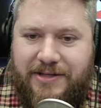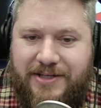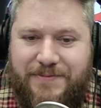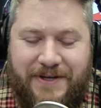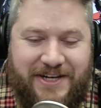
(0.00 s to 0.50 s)

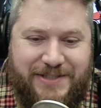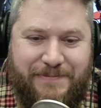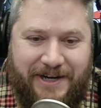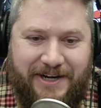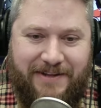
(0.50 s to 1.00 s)
Speaking of
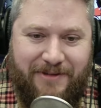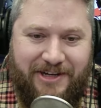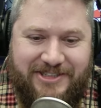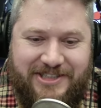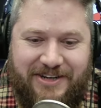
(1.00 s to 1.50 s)
spying on the
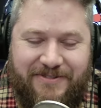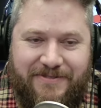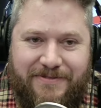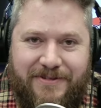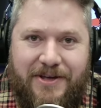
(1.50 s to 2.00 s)
players,
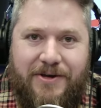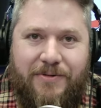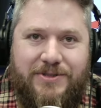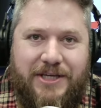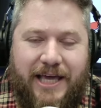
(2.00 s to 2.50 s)
there
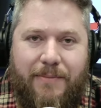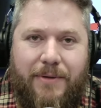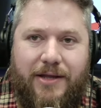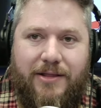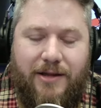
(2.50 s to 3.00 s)
was a game
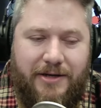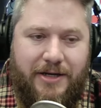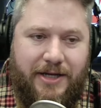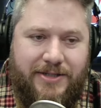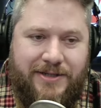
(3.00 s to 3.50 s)
in
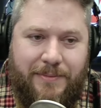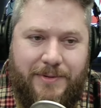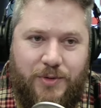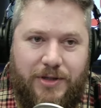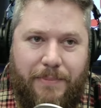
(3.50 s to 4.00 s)
London yesterday
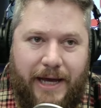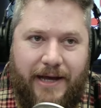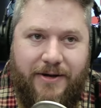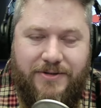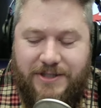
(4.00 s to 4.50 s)
between the
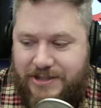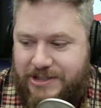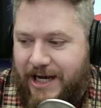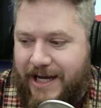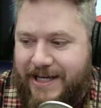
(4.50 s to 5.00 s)
Packers and the
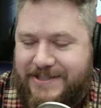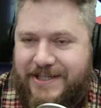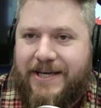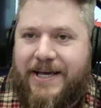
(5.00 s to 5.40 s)
Giants.